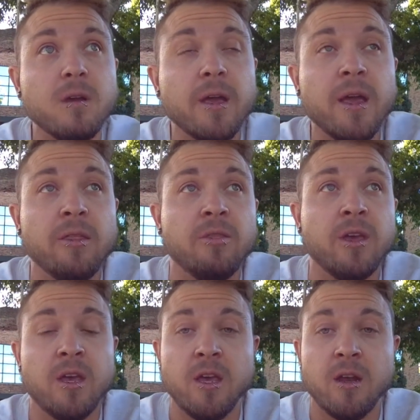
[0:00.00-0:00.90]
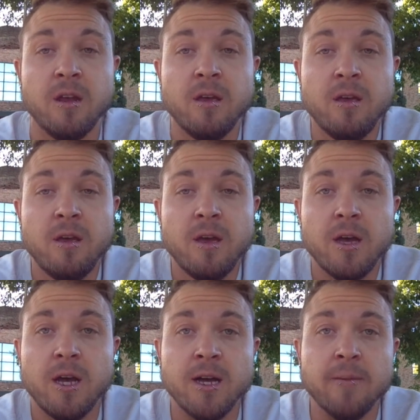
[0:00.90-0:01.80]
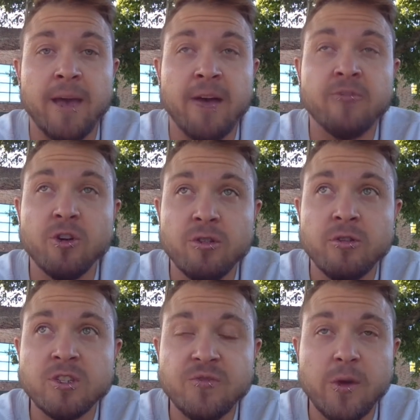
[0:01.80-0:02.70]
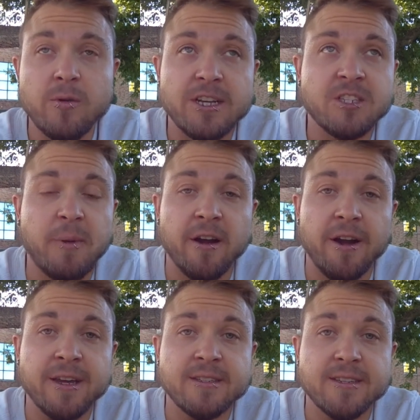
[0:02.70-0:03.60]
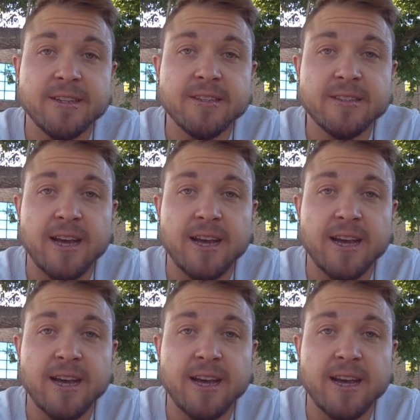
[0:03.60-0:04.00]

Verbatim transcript: And then um, after those few experiences,